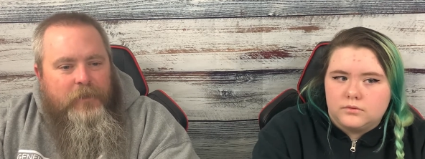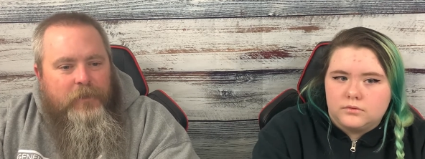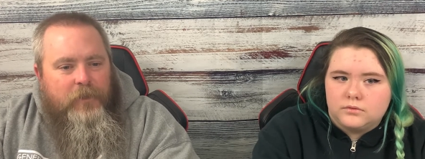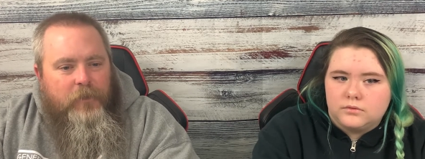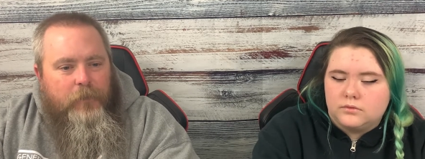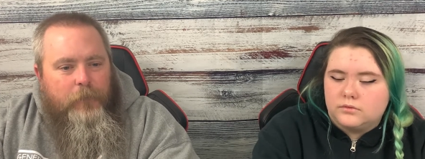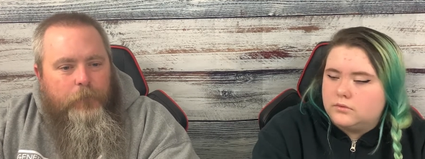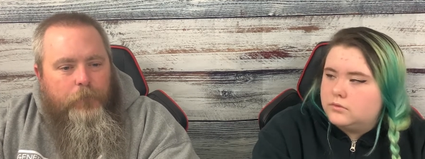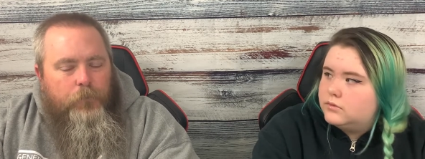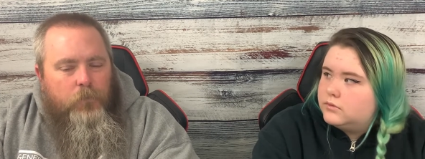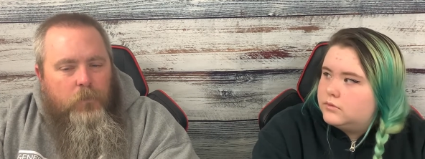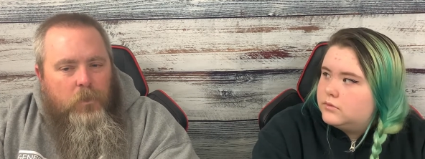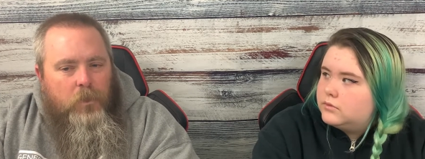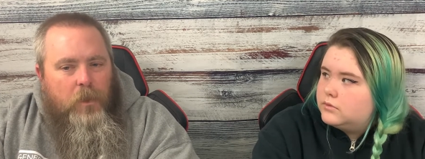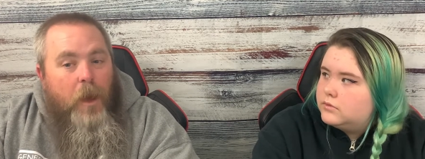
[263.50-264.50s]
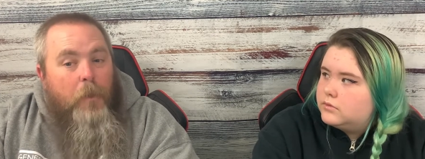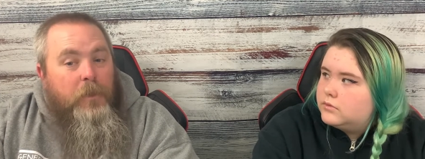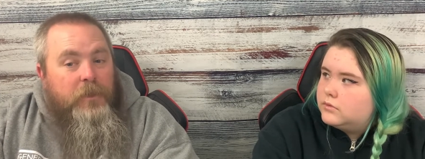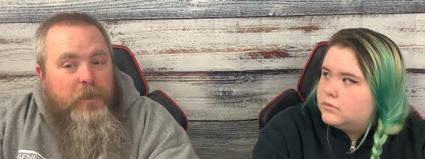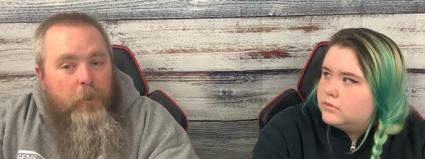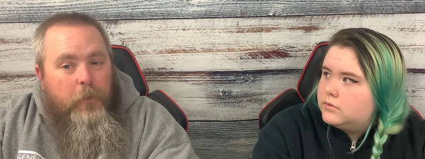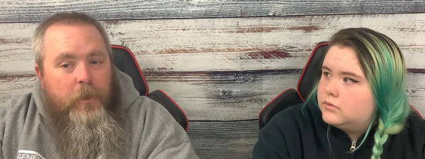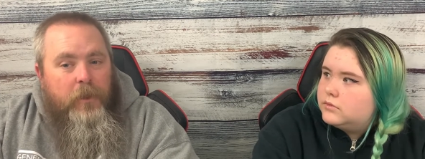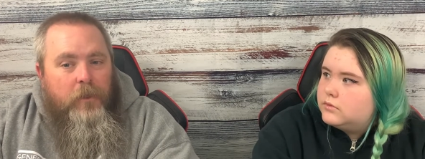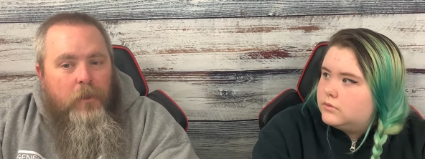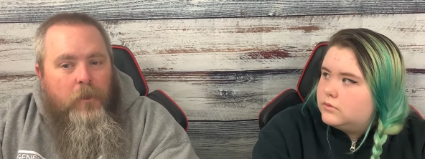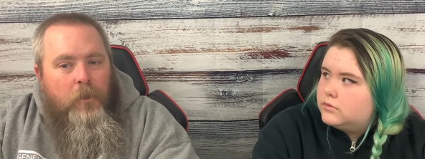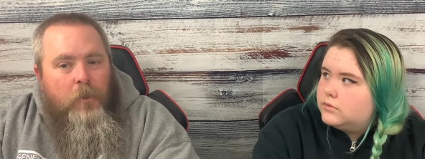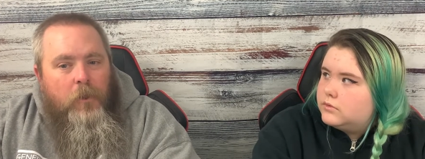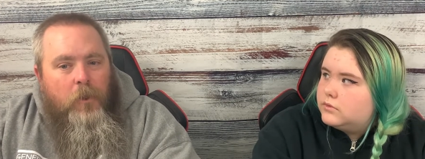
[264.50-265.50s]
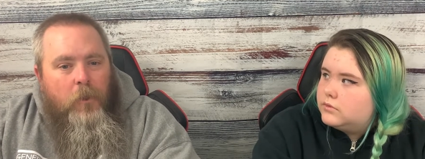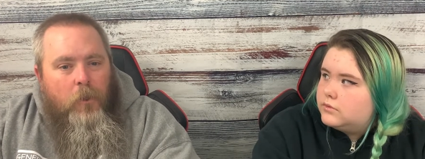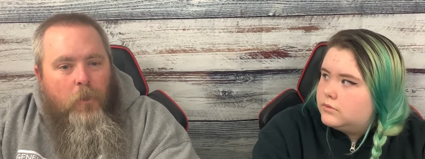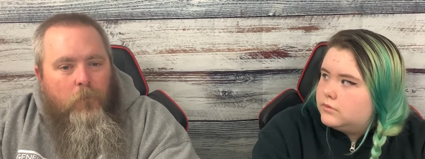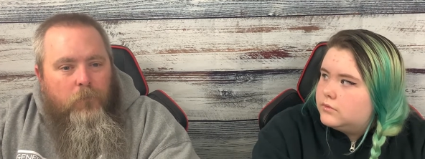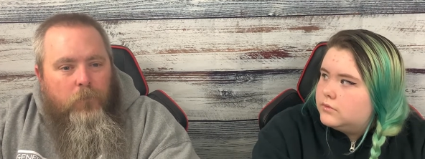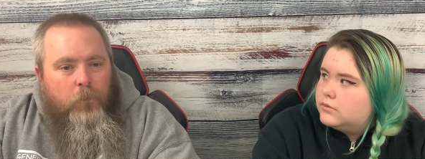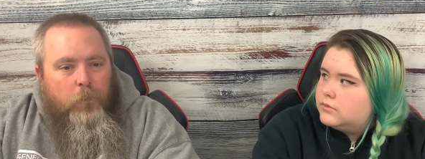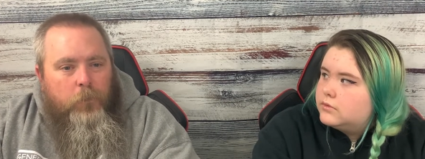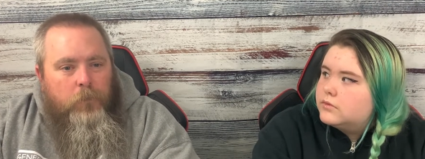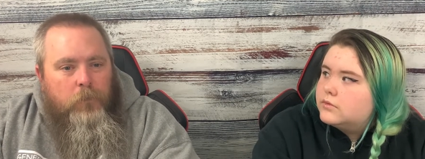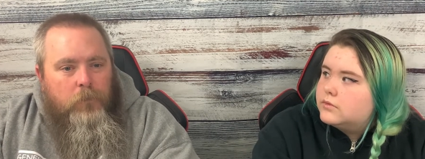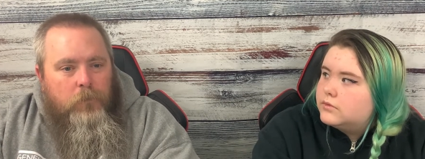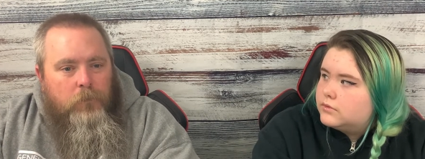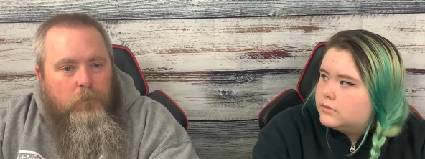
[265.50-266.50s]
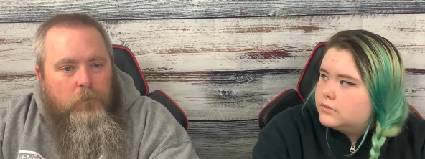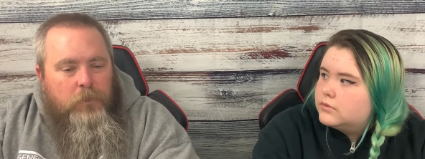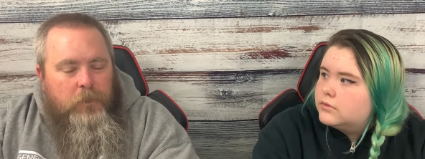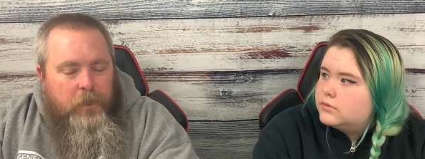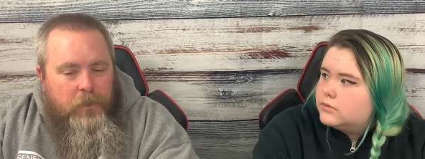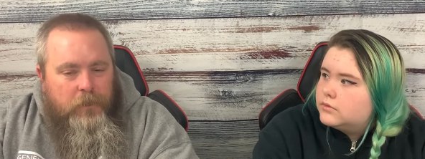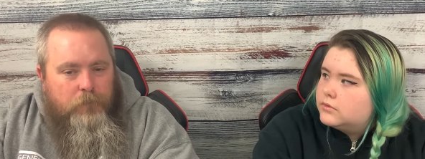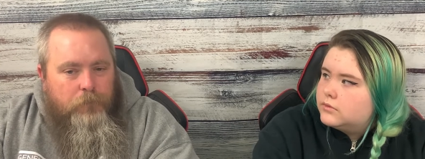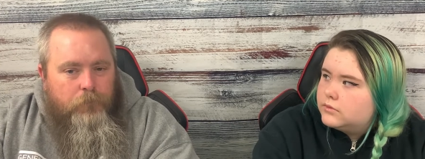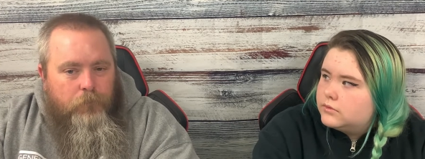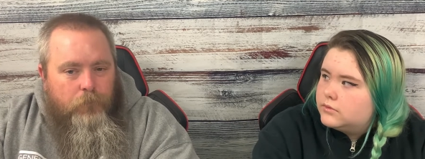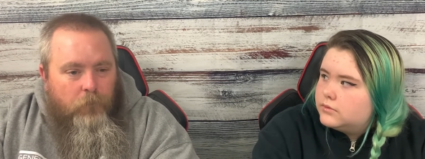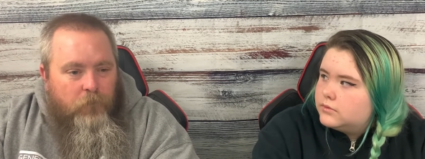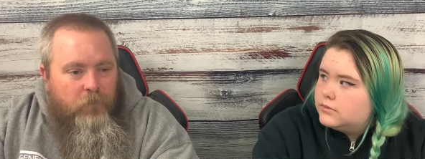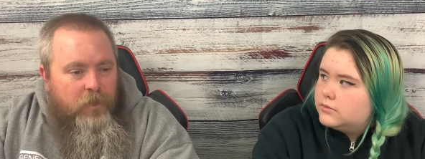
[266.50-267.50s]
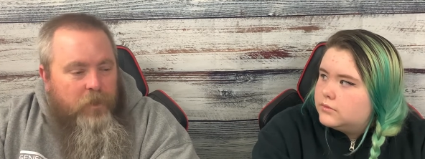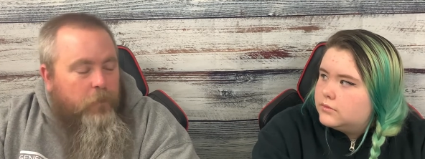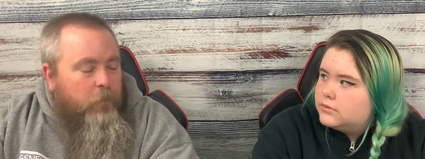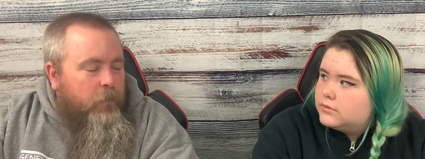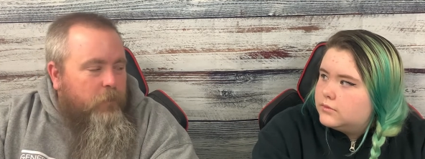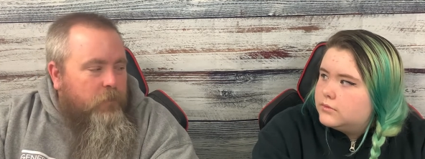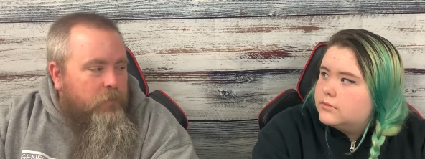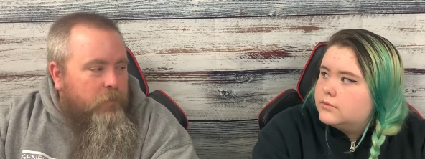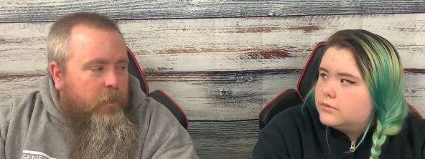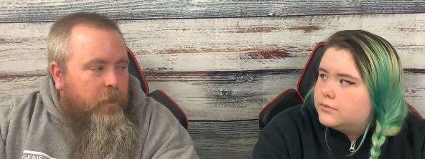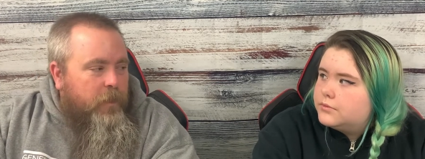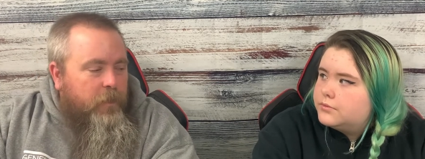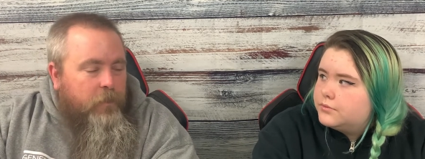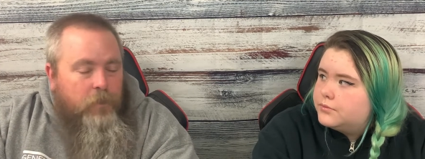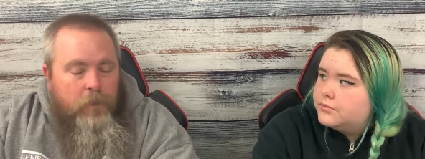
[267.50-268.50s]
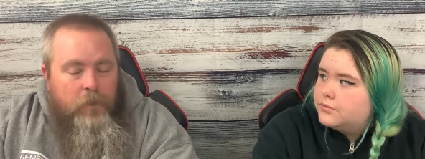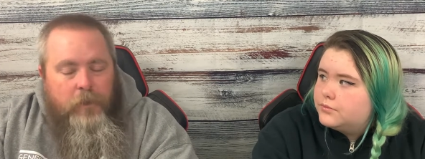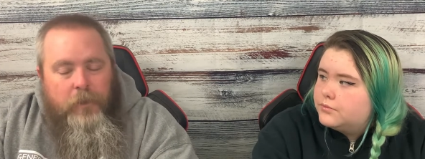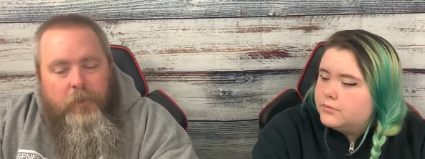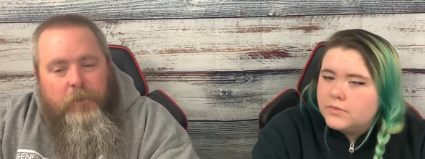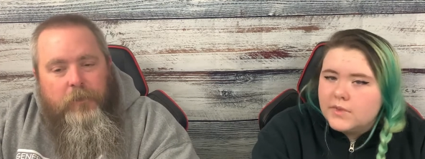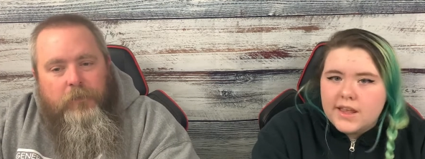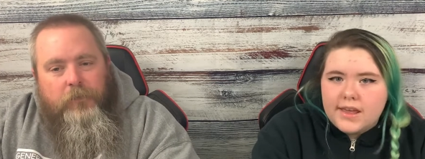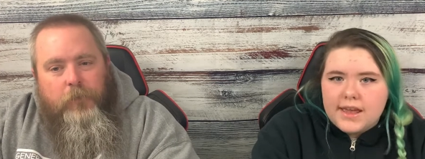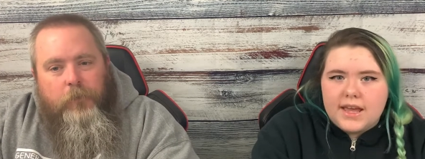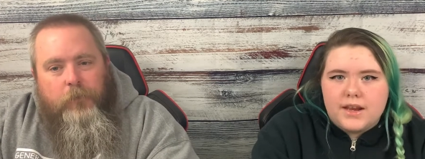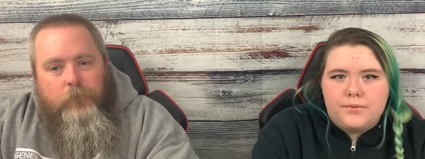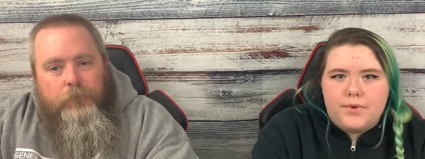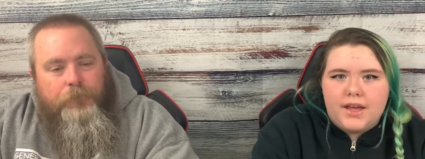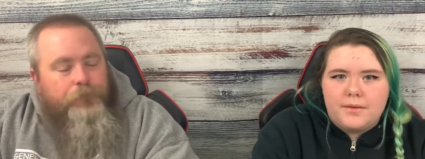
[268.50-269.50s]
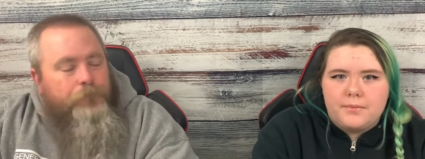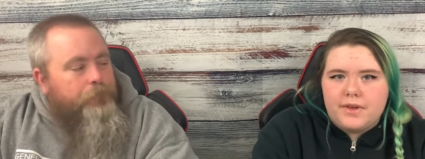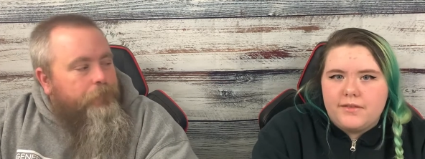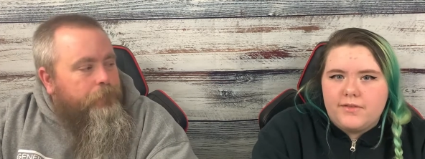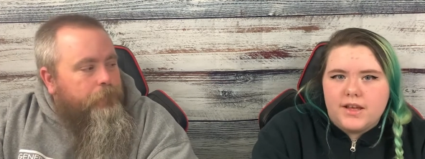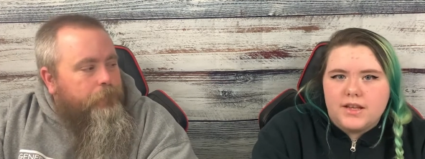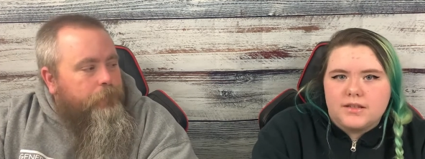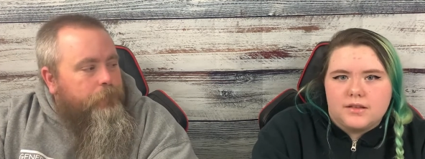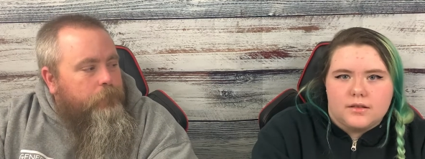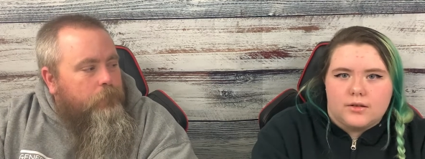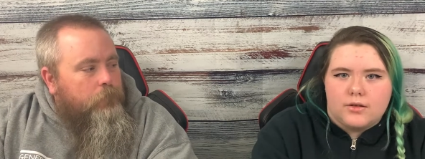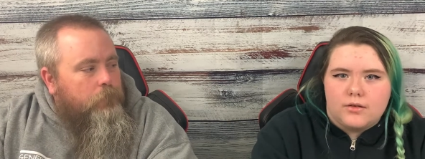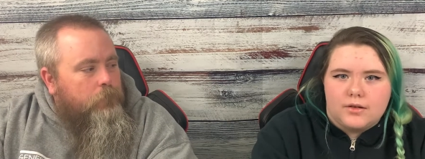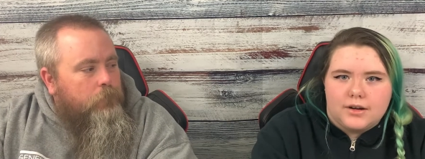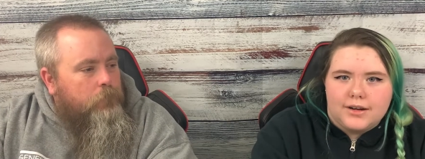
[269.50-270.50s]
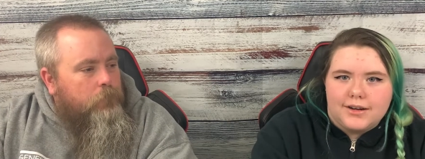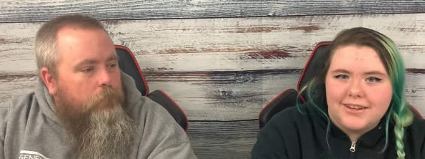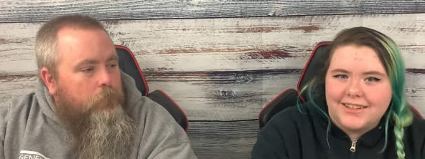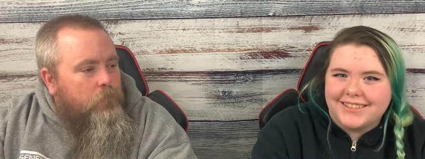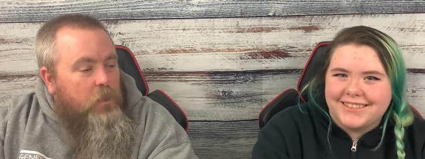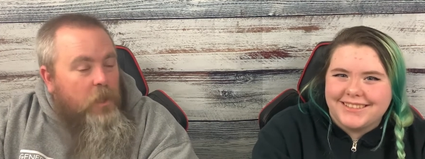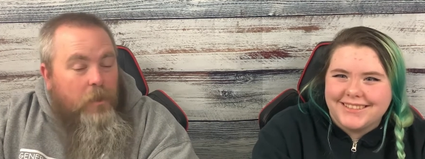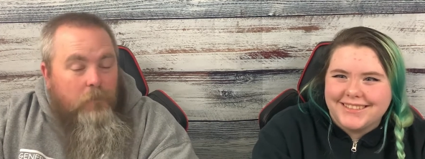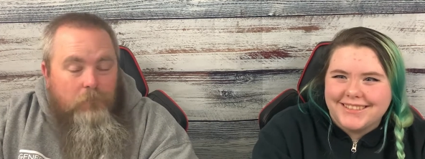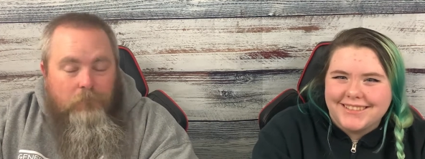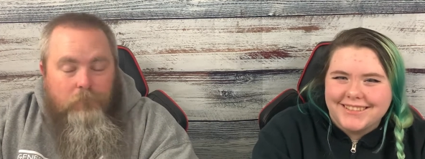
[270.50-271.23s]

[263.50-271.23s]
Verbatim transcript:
Speaker 1: some commentary over Jenna's video that was playing. So,
Speaker 2: and we had my face in the corner.
Speaker 1: Yeah.